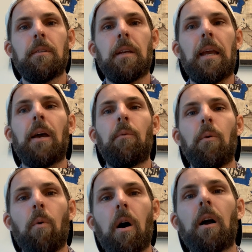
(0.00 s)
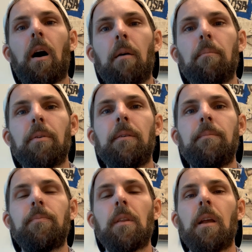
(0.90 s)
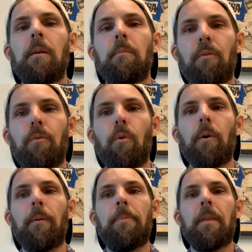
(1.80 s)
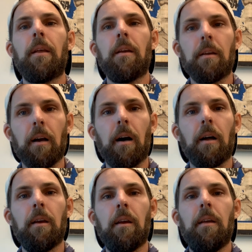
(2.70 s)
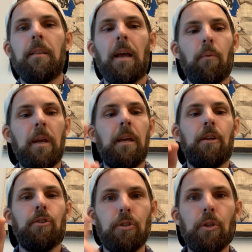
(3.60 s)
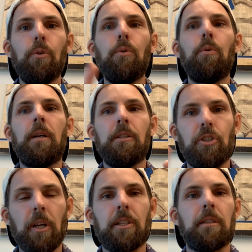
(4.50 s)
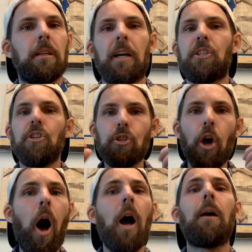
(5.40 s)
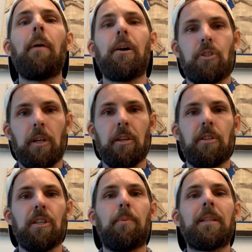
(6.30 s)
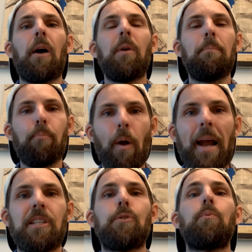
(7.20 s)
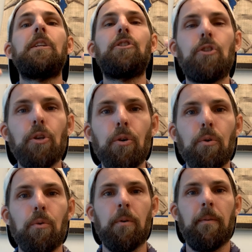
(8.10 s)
and that we walk humbly before God. That we do justly. Not just talk about justice, but that we practice, we do,